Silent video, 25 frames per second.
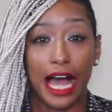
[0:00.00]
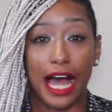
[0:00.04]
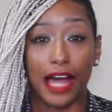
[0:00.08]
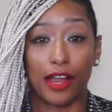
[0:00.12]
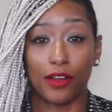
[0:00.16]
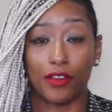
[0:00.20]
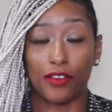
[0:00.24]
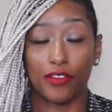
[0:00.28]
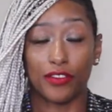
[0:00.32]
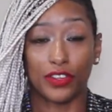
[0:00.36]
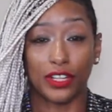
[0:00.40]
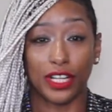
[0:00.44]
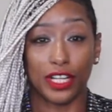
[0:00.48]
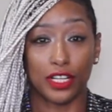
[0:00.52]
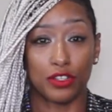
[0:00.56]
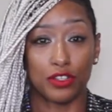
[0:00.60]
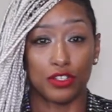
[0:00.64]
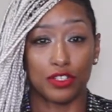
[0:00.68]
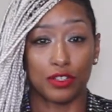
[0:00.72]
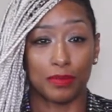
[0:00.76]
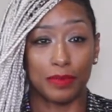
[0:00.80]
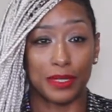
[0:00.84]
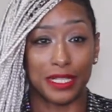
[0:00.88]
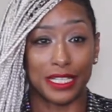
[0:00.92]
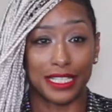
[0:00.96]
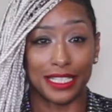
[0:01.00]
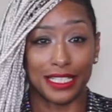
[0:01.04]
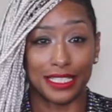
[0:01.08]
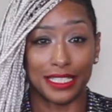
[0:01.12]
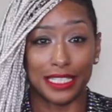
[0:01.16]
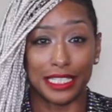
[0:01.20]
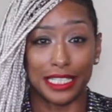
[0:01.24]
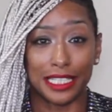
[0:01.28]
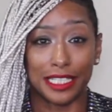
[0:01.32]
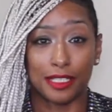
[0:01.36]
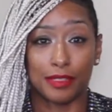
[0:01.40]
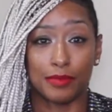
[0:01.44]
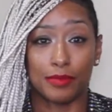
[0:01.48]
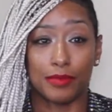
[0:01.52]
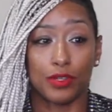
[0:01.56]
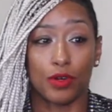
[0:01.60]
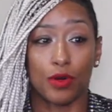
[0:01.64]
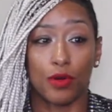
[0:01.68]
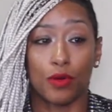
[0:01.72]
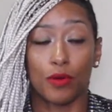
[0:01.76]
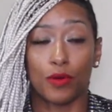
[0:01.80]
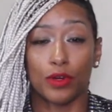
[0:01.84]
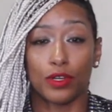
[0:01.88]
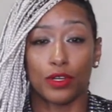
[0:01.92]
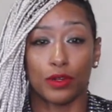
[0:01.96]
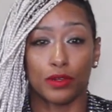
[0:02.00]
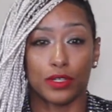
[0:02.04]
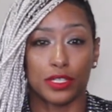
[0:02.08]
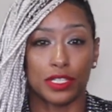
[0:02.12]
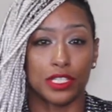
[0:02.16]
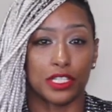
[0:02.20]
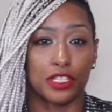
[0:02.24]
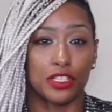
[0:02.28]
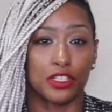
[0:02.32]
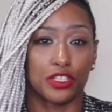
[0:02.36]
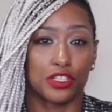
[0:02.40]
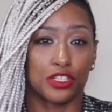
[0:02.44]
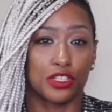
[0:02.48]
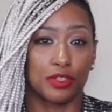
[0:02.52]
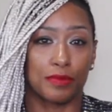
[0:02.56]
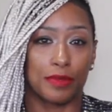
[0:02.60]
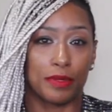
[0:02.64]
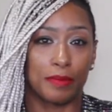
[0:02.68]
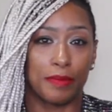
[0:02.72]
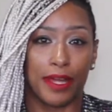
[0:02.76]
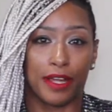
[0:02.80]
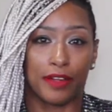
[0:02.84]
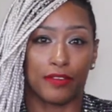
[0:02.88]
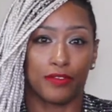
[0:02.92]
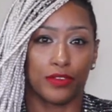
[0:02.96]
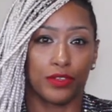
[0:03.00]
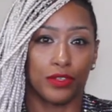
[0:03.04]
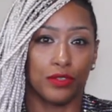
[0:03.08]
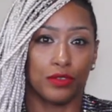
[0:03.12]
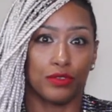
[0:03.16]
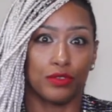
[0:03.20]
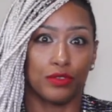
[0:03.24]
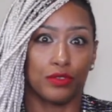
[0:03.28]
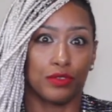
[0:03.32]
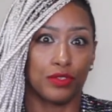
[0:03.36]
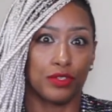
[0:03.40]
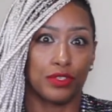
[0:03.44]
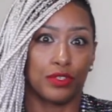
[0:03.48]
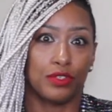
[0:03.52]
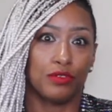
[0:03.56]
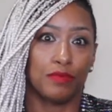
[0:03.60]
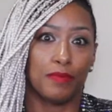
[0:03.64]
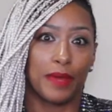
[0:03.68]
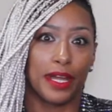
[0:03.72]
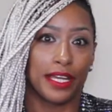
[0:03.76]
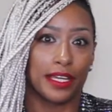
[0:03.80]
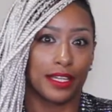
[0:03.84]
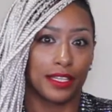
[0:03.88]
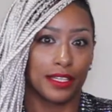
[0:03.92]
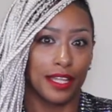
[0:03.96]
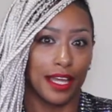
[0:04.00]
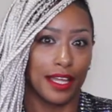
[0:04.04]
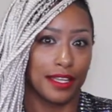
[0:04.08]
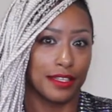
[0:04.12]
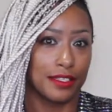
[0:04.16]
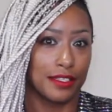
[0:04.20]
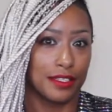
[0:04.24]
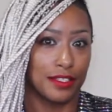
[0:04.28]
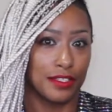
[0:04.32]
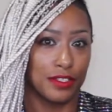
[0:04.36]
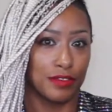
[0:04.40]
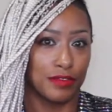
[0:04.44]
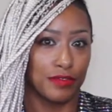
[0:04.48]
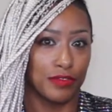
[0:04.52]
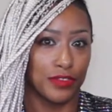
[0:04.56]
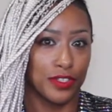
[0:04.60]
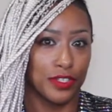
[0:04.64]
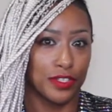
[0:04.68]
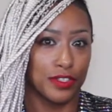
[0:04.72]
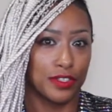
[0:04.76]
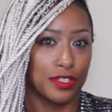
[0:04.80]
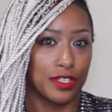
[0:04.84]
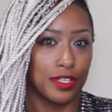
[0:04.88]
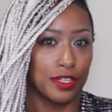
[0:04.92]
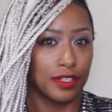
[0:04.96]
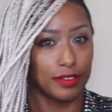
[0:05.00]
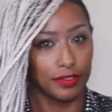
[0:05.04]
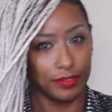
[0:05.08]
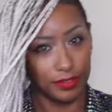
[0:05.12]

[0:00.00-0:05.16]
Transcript: I don't feel like you should be condemned, or no decision should be made for you due to you making that decision for yourself.